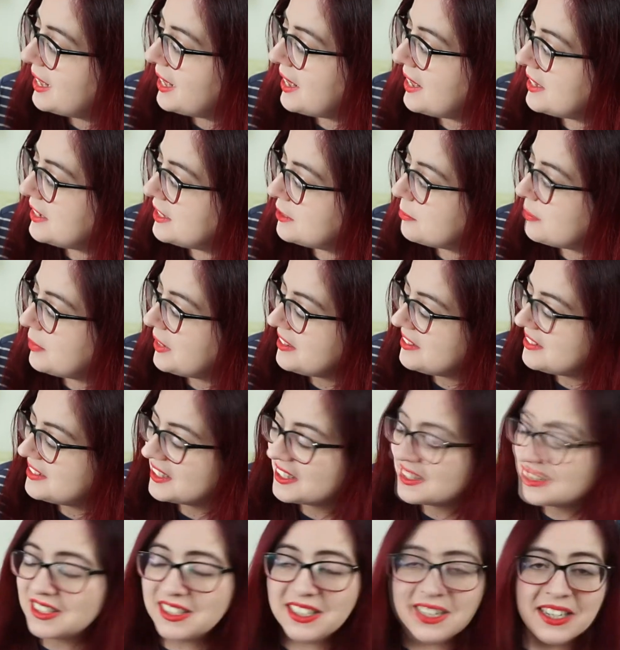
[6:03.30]
and
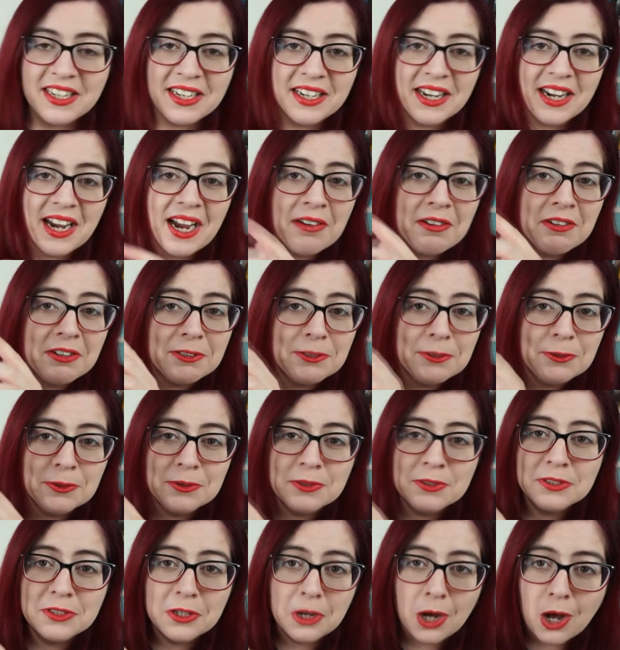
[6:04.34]
basically
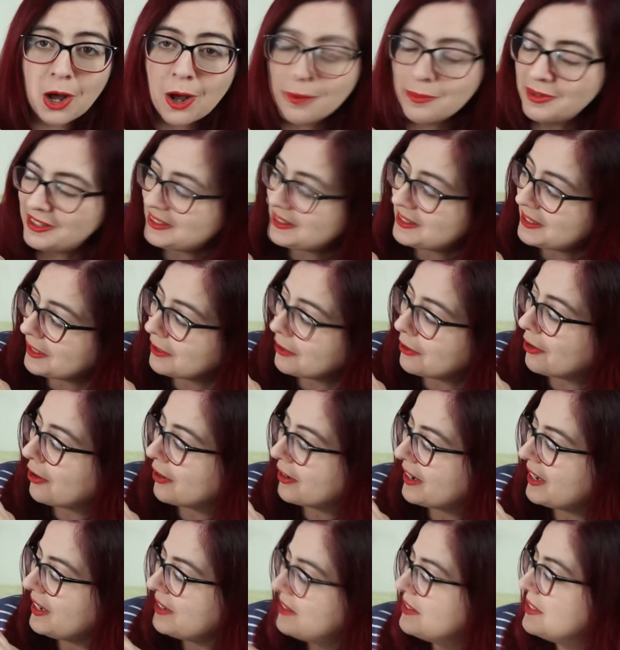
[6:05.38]
characters commenting
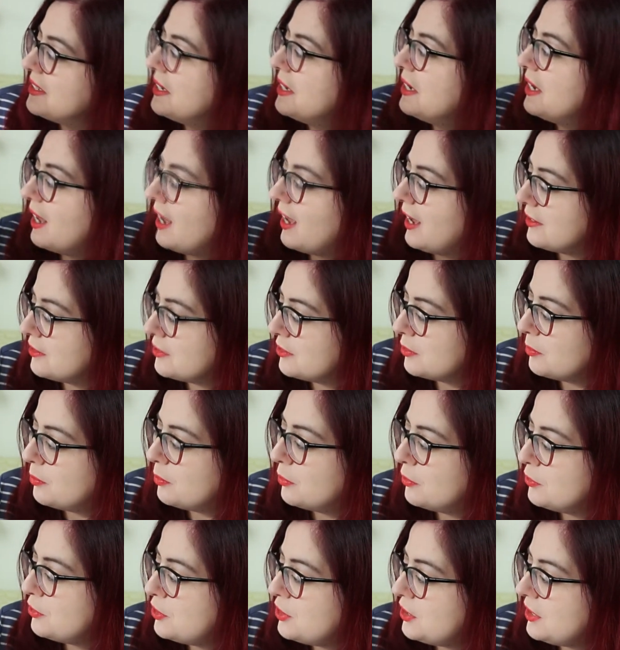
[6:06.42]
on it. At some
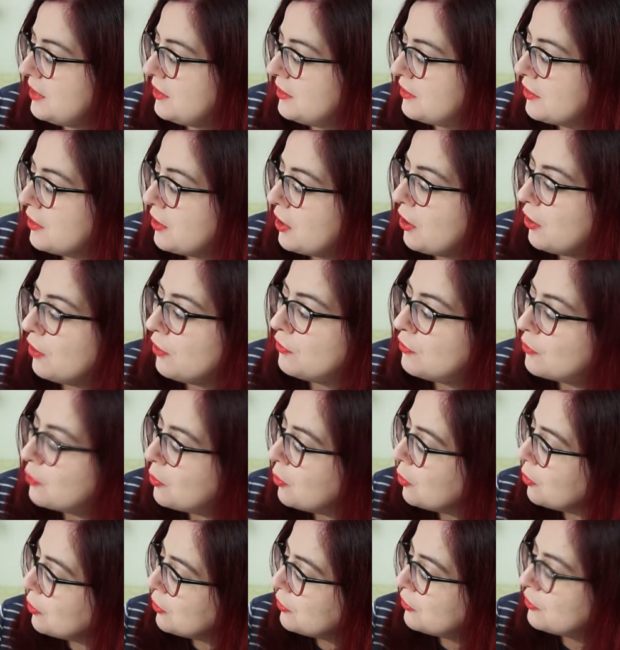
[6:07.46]
point she is of
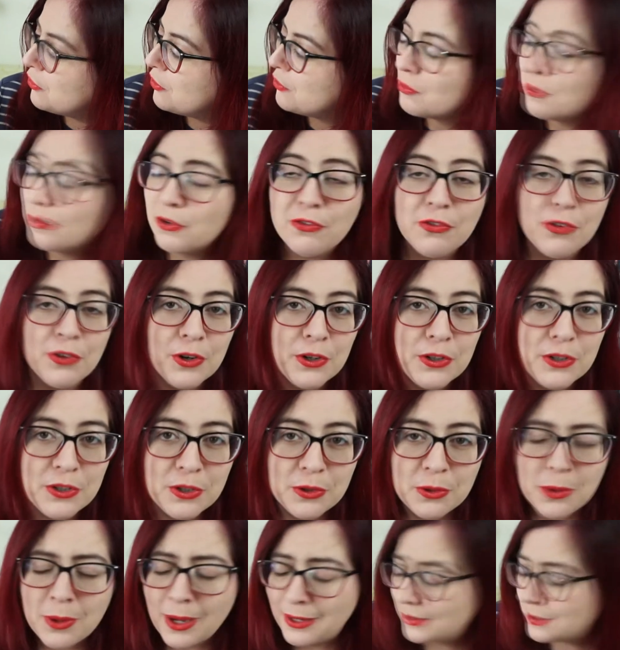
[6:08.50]
course referred
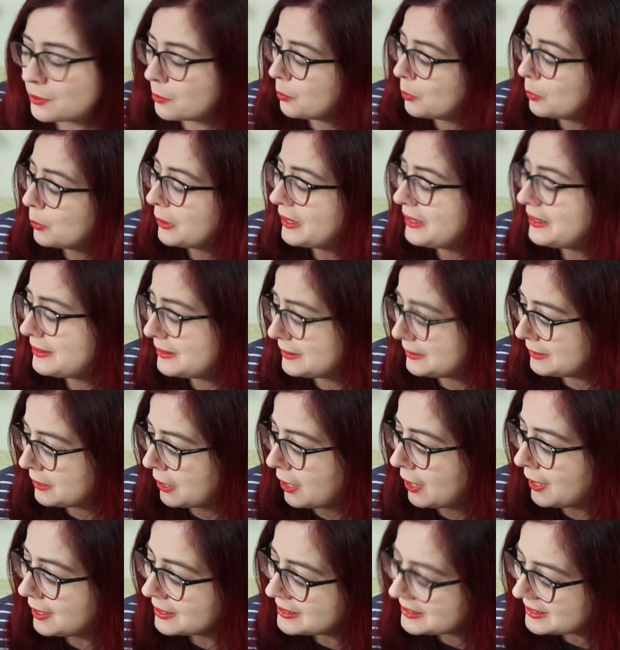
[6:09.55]
to as a brazen
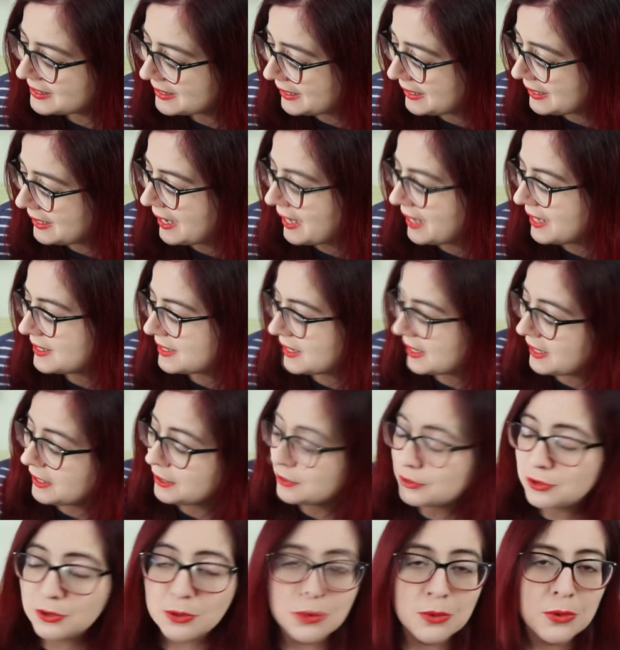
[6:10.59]
hussy and a
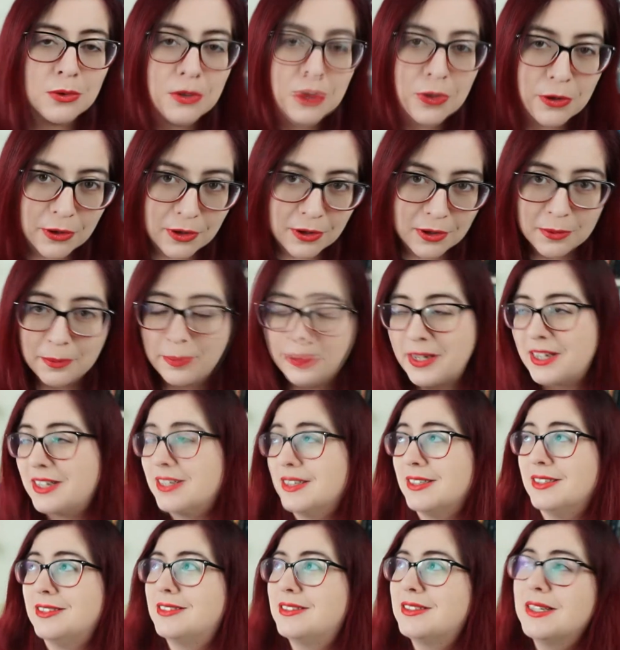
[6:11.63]
schoolgirl
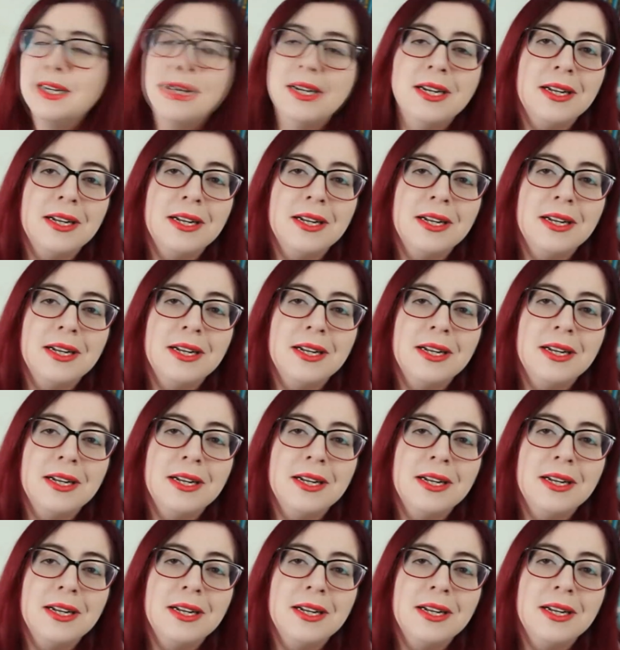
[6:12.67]
because